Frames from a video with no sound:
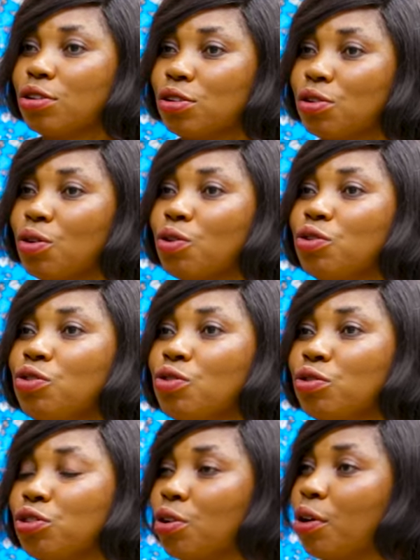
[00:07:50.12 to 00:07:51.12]
So
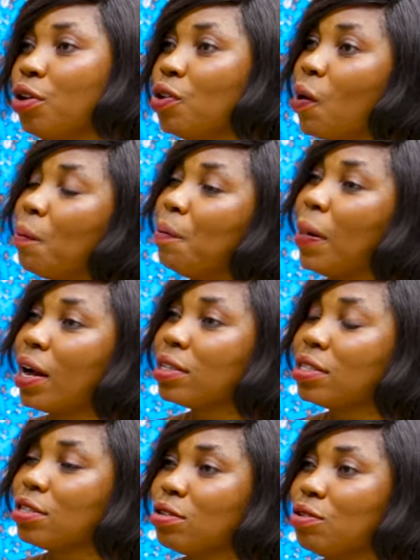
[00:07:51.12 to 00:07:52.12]
you showing your
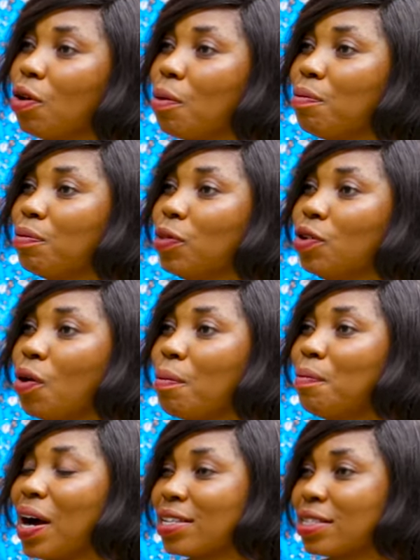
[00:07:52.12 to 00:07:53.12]
butt, your your
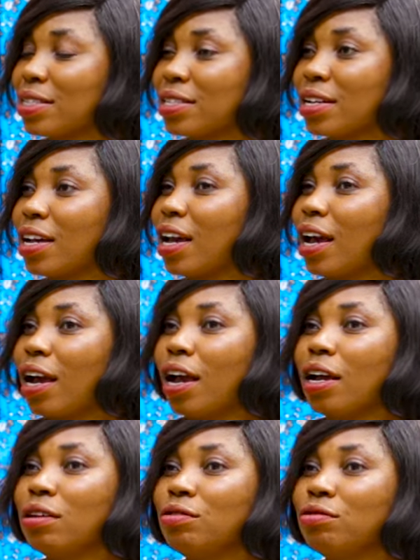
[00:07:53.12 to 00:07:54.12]
bust,
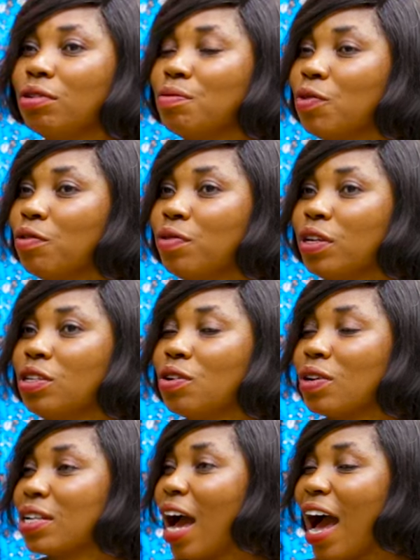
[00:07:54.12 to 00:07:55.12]
and removing
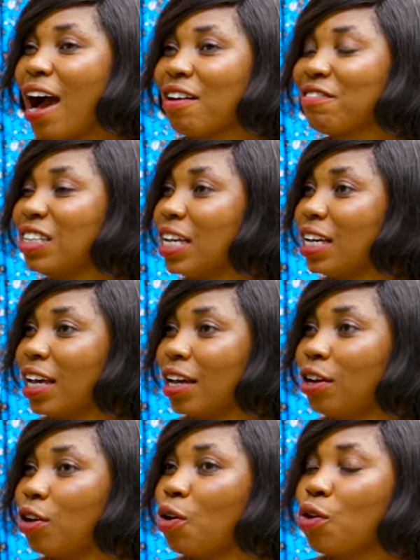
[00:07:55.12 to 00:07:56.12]
your half
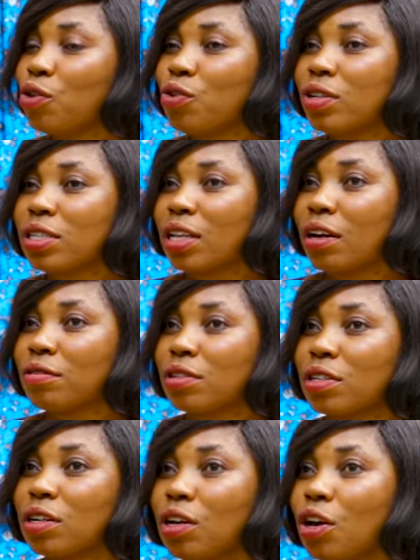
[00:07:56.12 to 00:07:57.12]
naked and all those
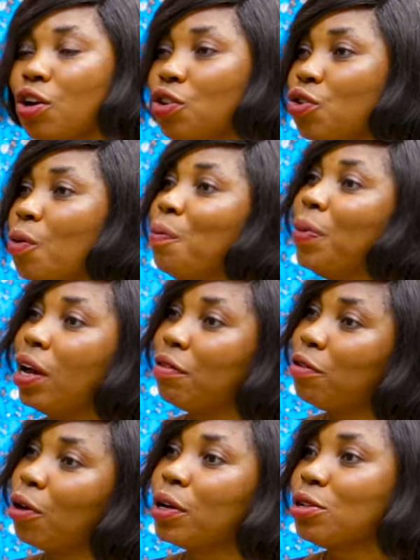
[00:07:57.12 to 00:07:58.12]
stuffs, you pay
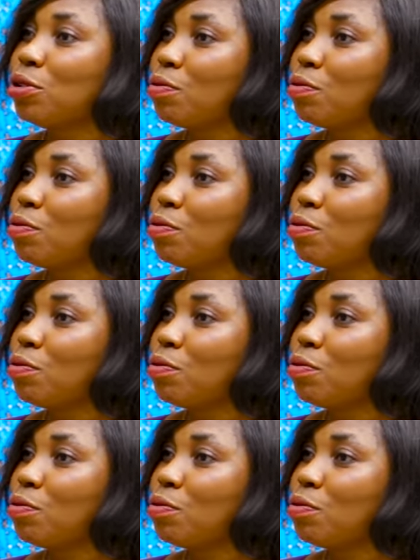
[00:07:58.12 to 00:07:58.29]
for it